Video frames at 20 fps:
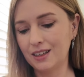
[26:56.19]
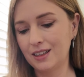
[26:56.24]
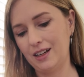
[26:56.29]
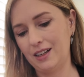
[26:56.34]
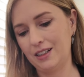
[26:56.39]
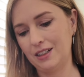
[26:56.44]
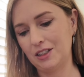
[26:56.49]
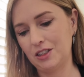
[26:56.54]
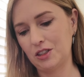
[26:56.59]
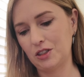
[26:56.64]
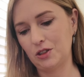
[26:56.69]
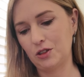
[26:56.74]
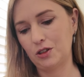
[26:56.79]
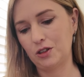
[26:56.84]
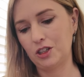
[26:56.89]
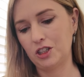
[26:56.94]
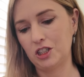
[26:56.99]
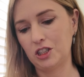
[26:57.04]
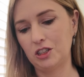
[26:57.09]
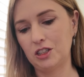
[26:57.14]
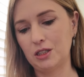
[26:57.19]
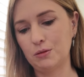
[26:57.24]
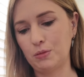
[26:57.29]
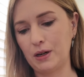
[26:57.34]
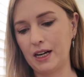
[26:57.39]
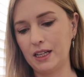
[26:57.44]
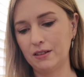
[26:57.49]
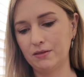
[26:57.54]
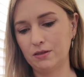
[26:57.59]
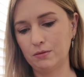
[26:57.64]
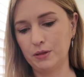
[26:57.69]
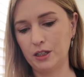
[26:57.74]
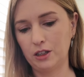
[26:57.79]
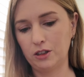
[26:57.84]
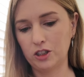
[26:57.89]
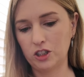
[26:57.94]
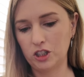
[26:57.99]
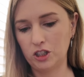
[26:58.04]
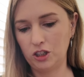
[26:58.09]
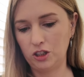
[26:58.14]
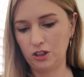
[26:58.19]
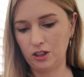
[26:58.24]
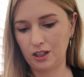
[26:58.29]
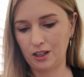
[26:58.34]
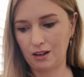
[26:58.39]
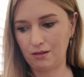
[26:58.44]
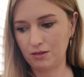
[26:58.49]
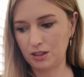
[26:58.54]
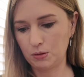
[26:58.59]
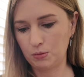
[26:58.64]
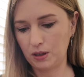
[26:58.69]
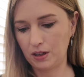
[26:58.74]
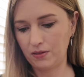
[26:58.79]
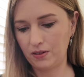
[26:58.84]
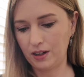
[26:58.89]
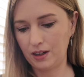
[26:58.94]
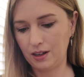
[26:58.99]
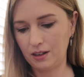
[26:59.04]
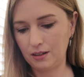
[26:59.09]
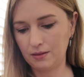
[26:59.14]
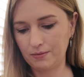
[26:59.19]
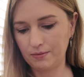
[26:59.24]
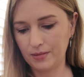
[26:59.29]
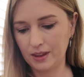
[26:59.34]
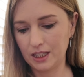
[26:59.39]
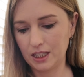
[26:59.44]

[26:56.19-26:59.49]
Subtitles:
and so she used to buy them for me because she knew that I was a big fan.